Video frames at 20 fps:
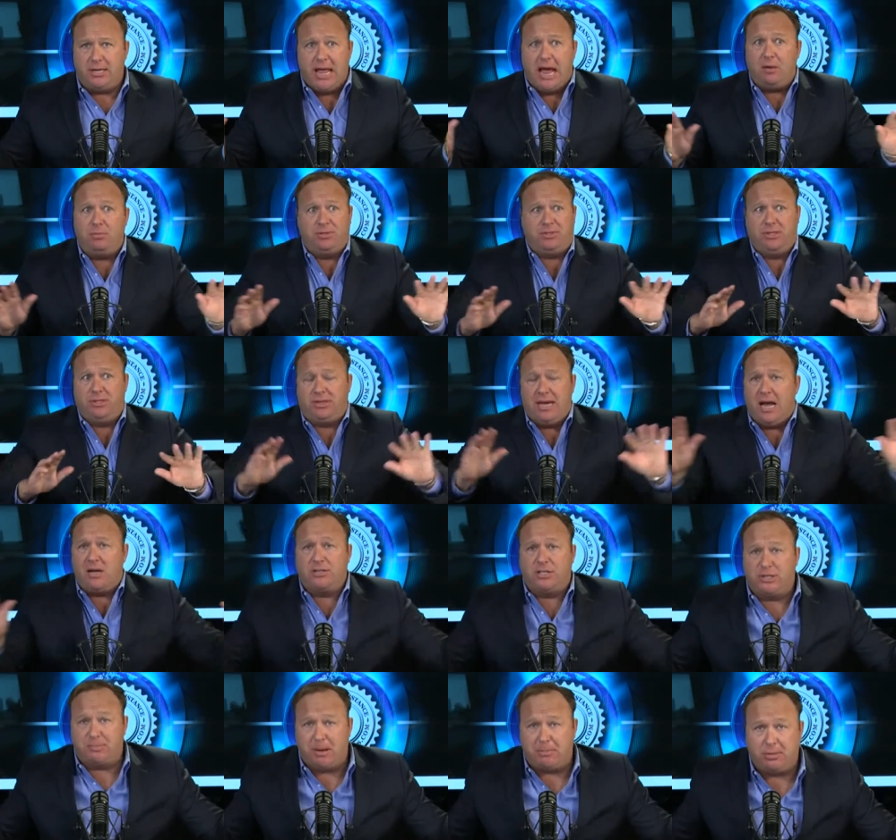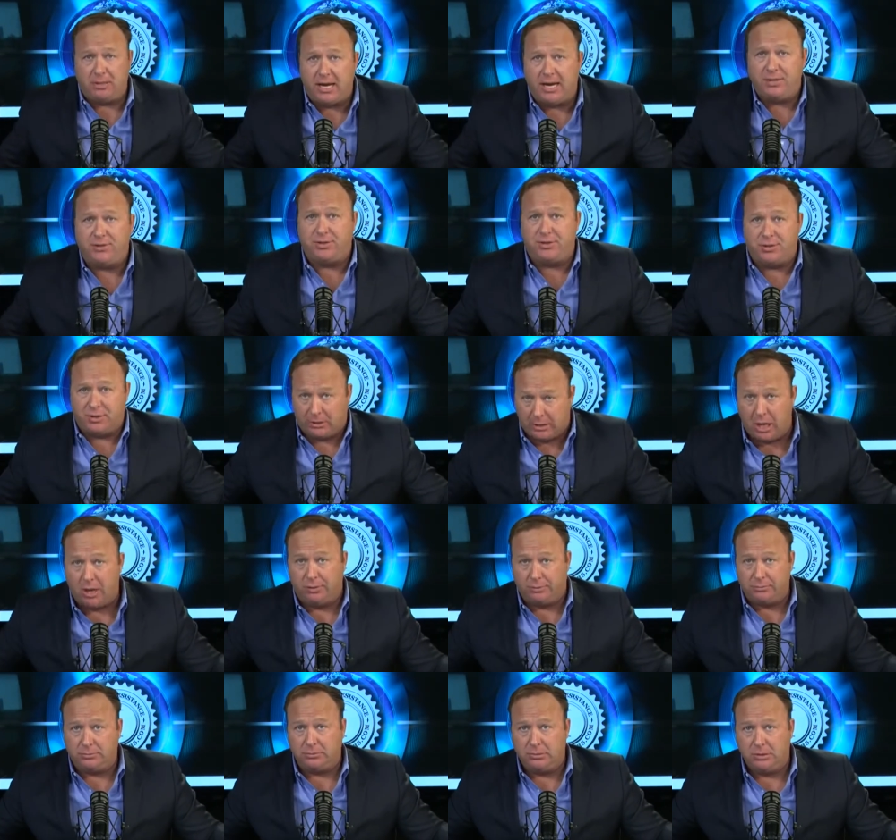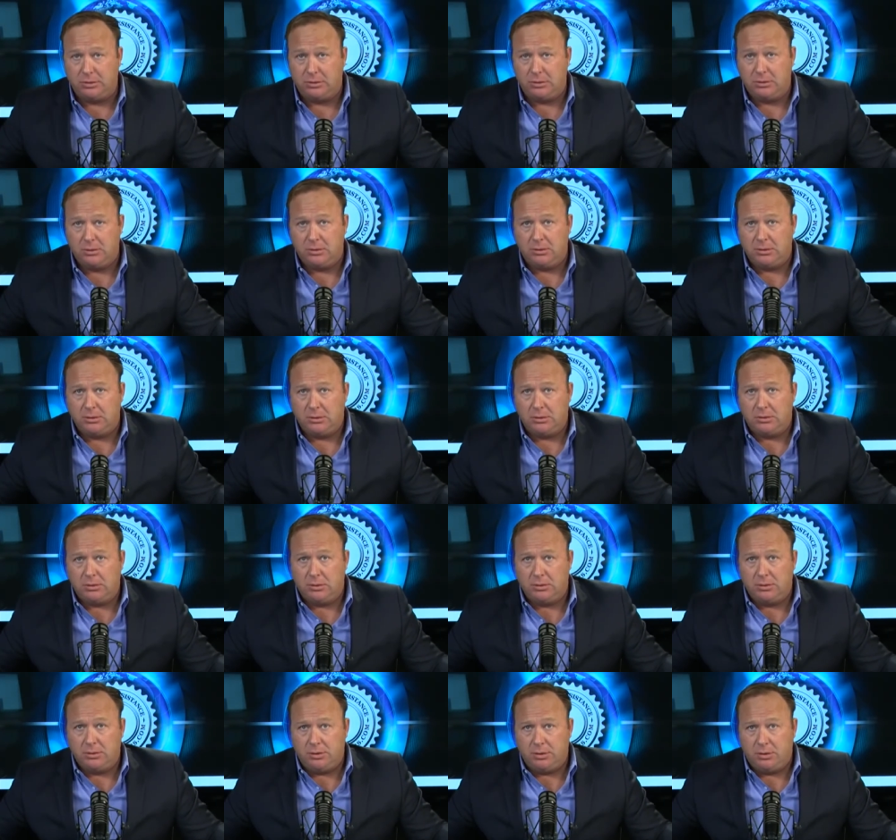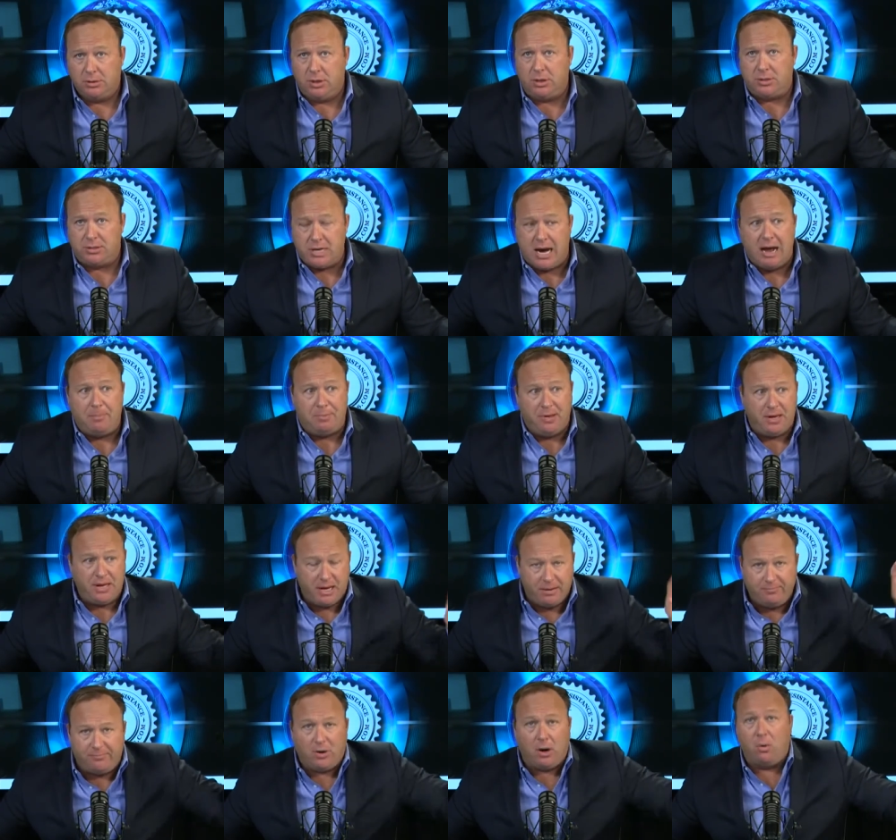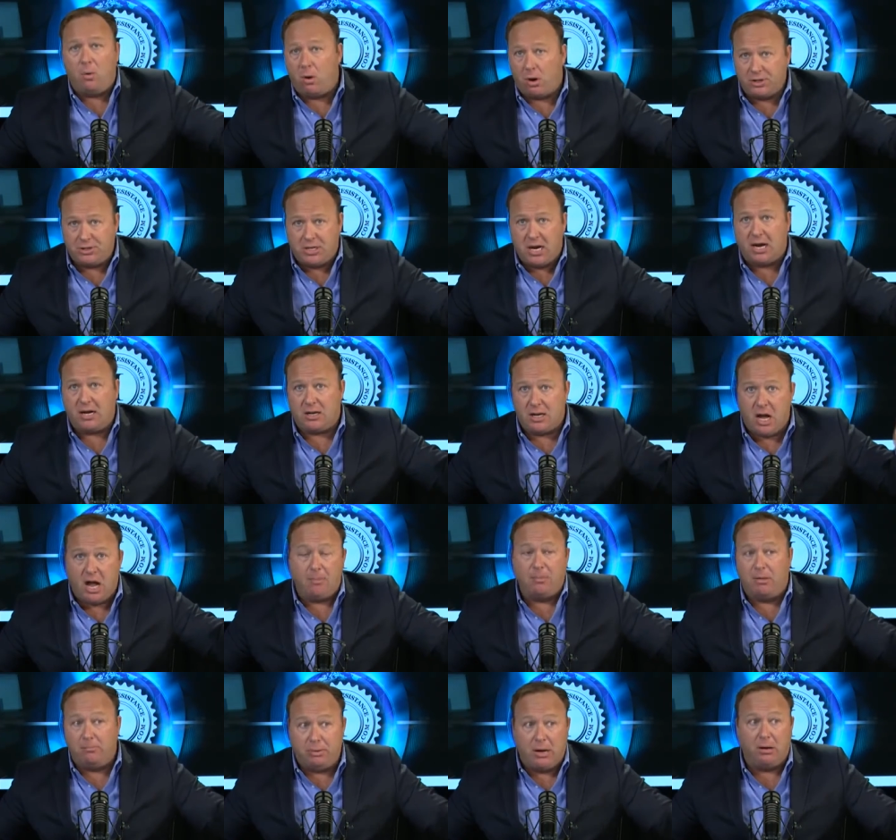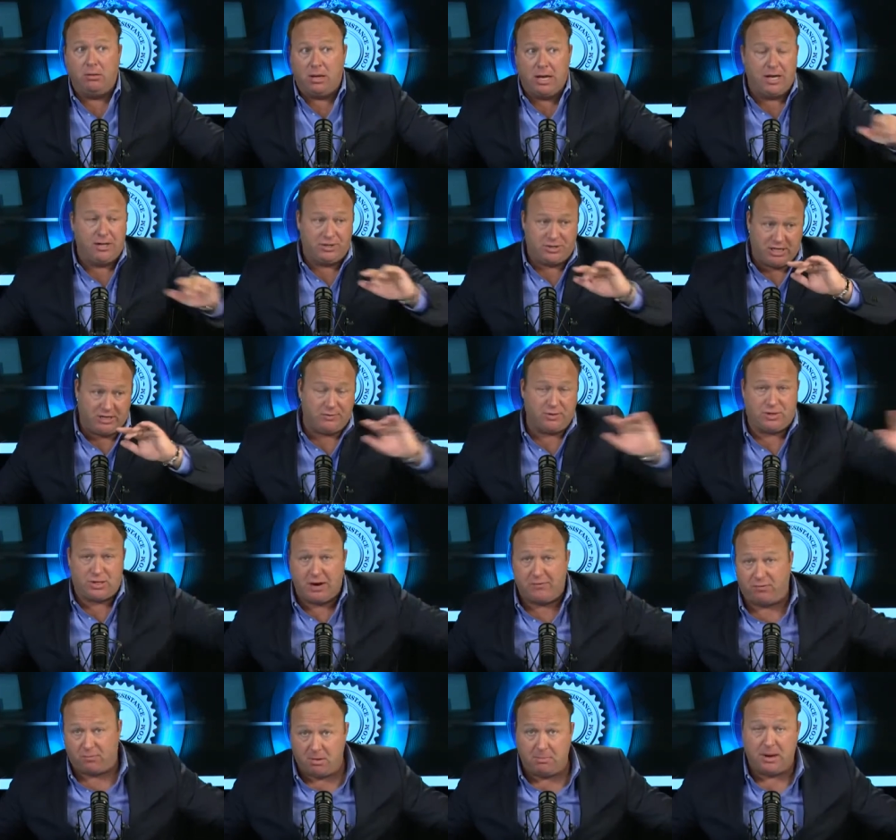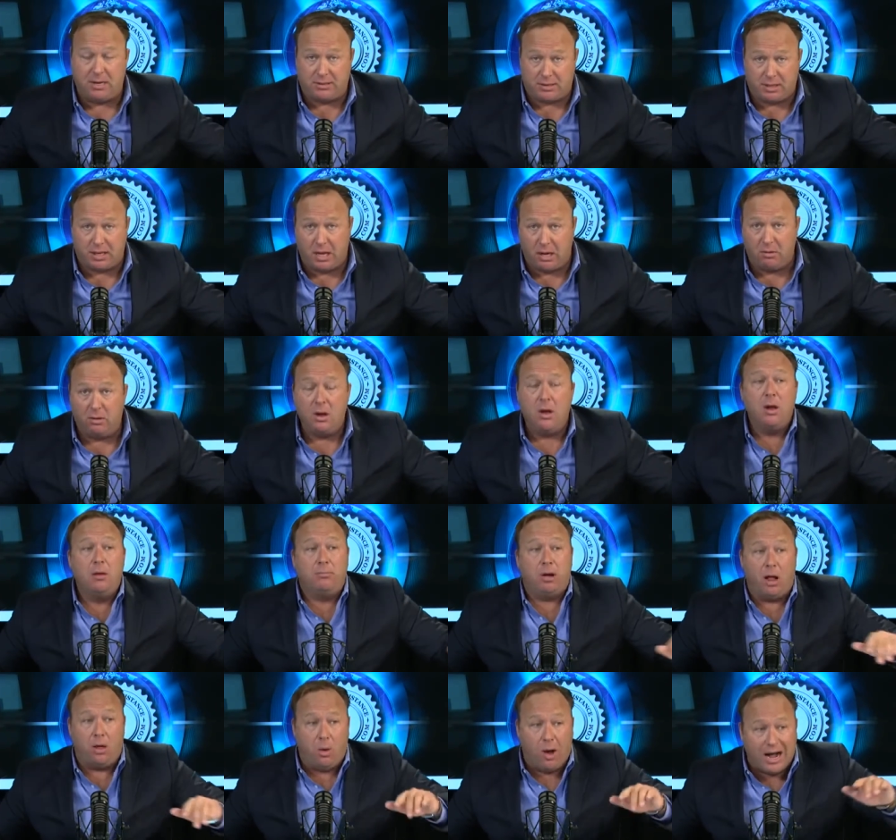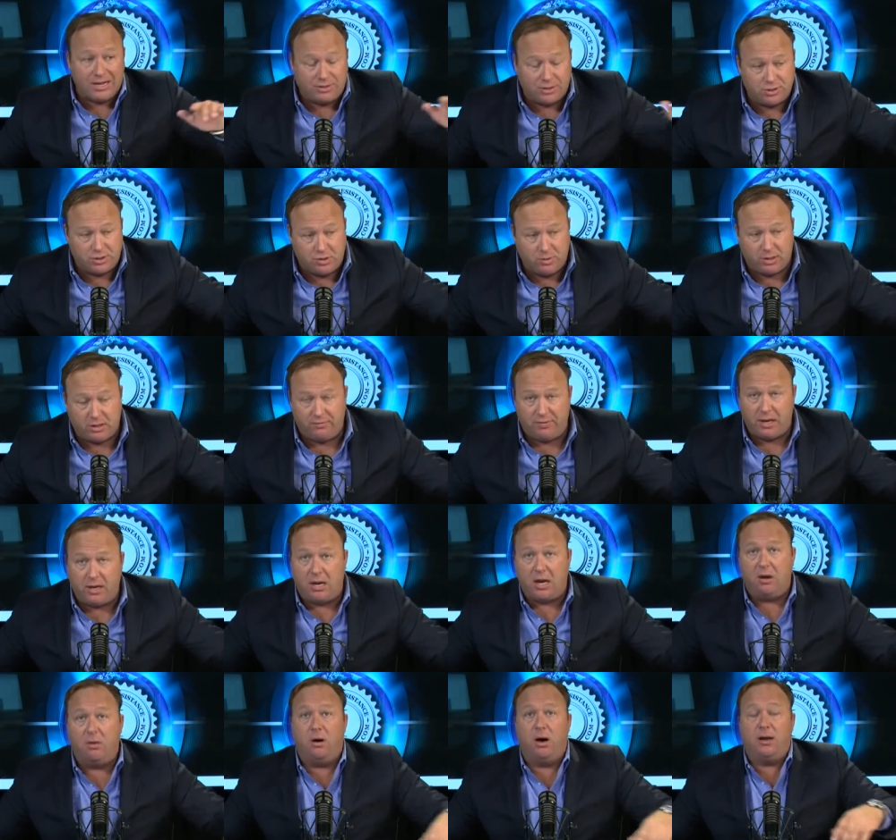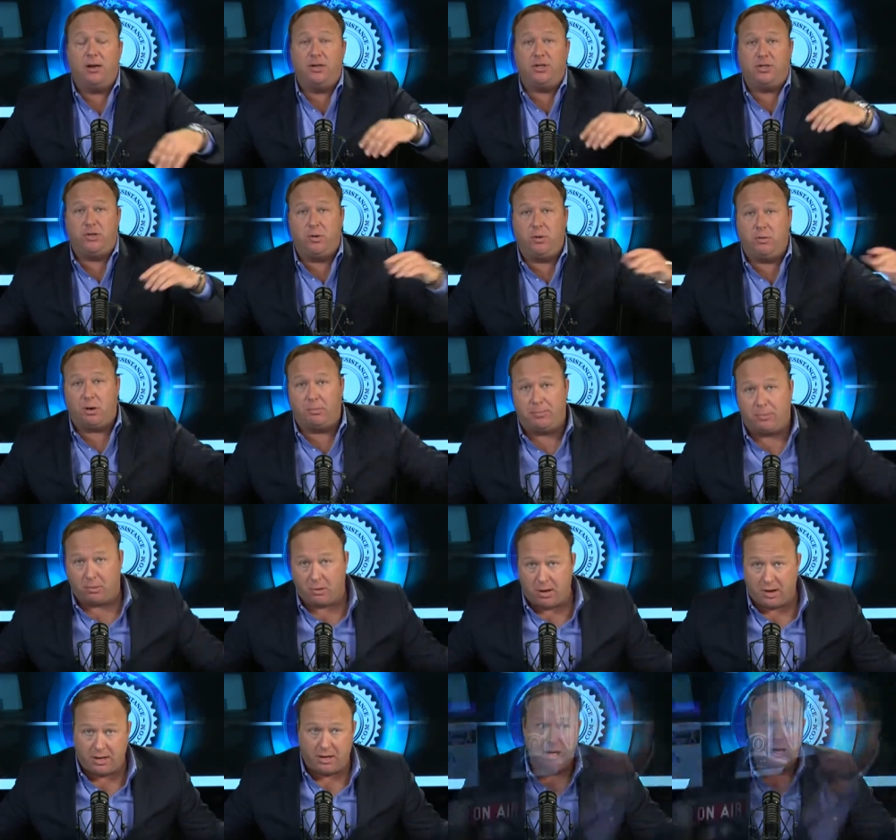That was in thousands of publications alone. You could type in Infowars.com Ebola and see the stuff from a month ago. Paul Watson's doing a video on it. He's doing a report on it.